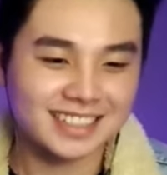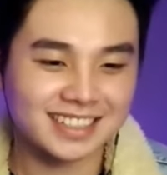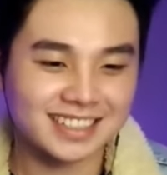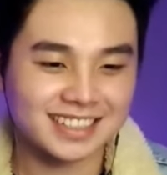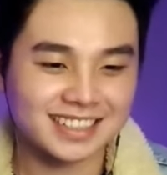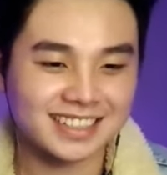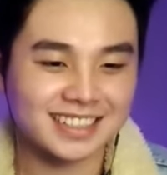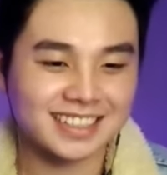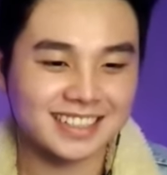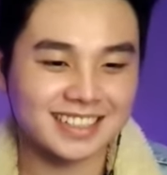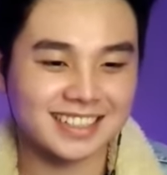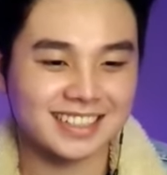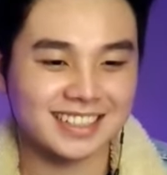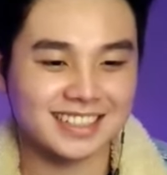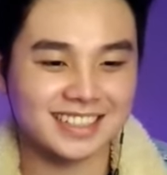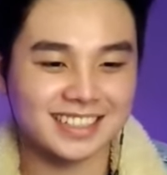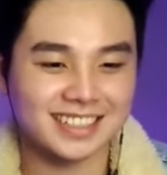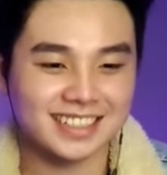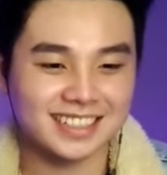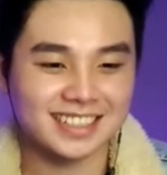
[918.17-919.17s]

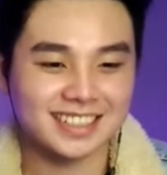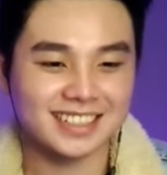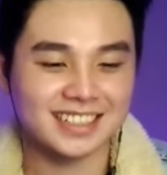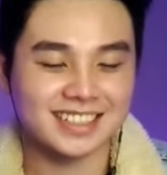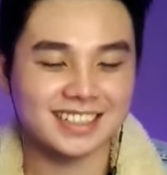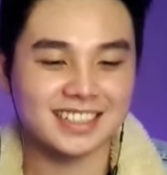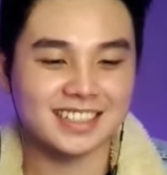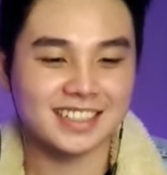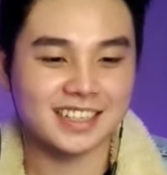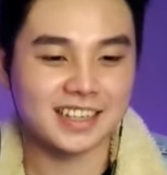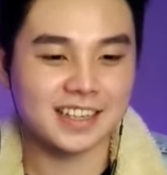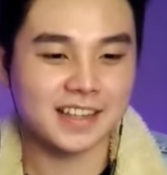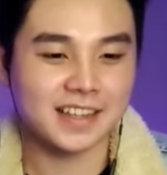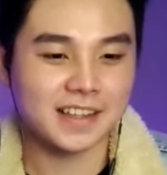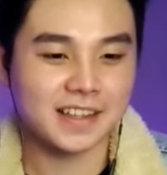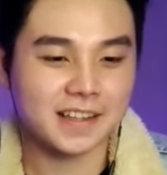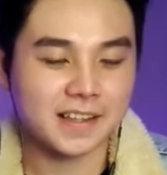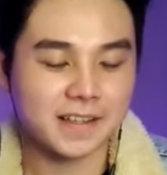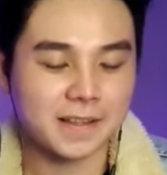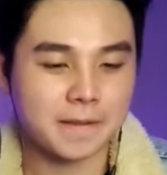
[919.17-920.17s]

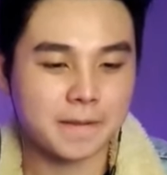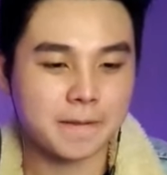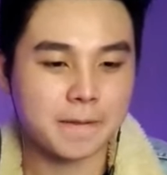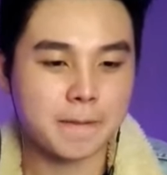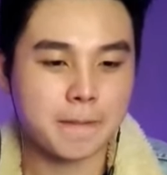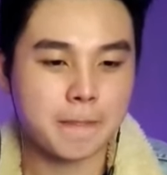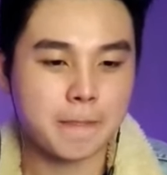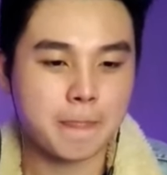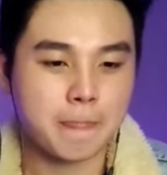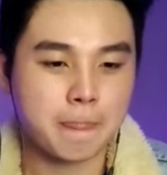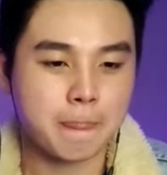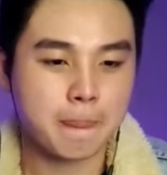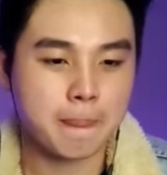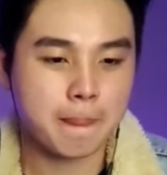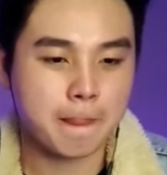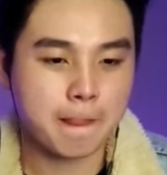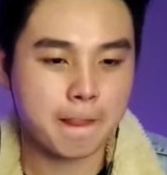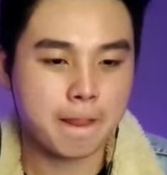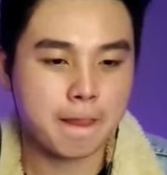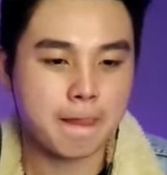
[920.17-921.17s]

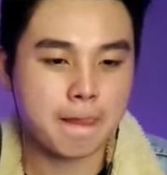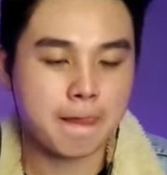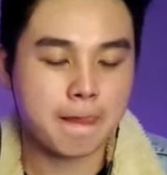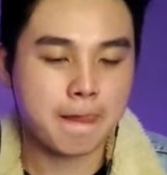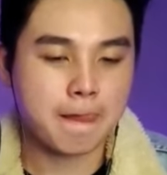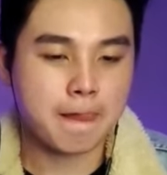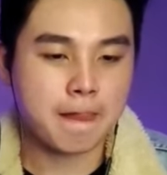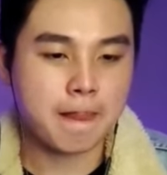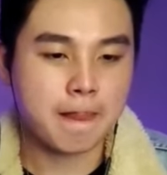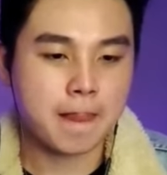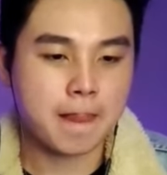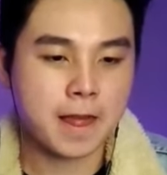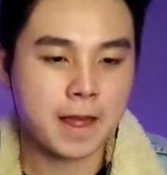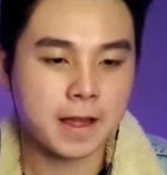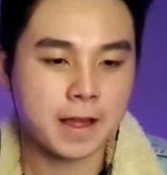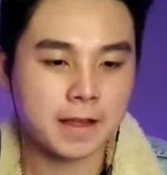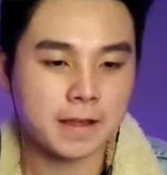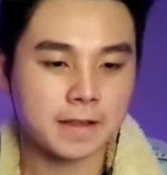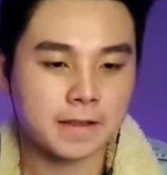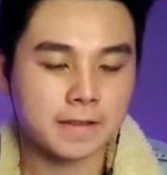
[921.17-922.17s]

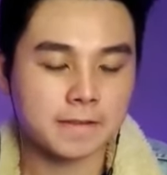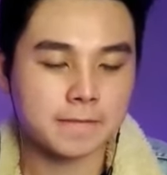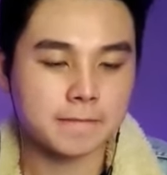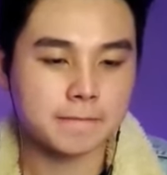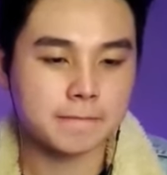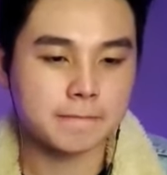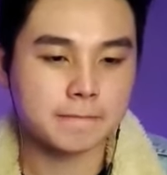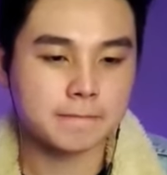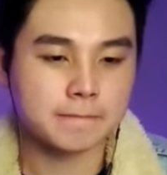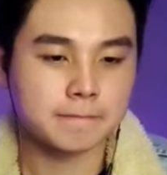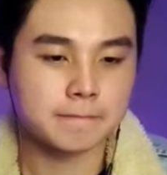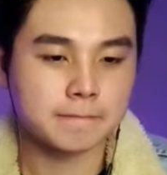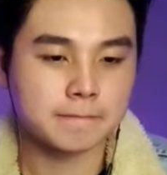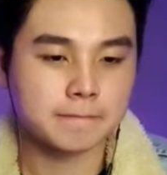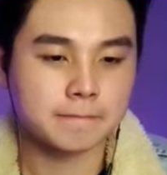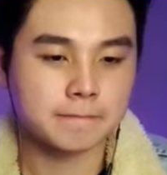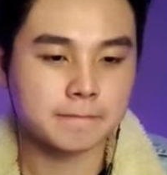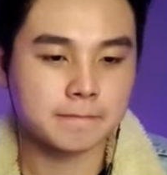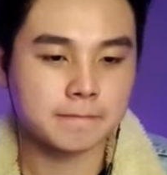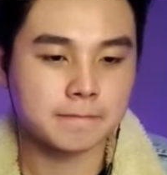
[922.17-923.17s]

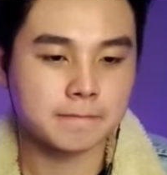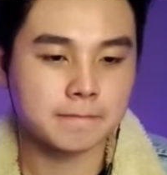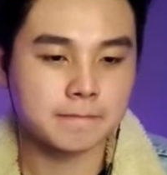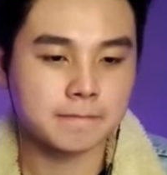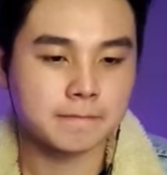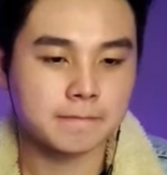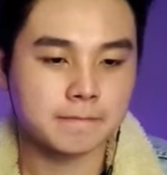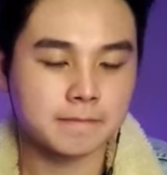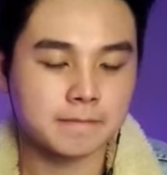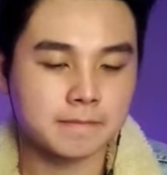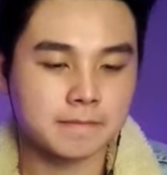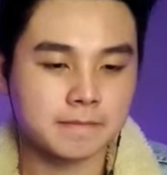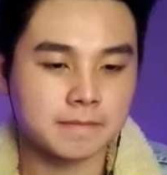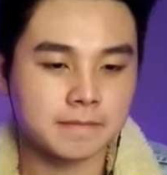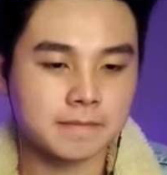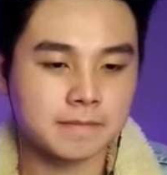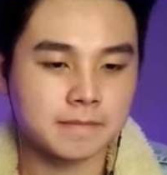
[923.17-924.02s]
No words are spoken by the person on screen.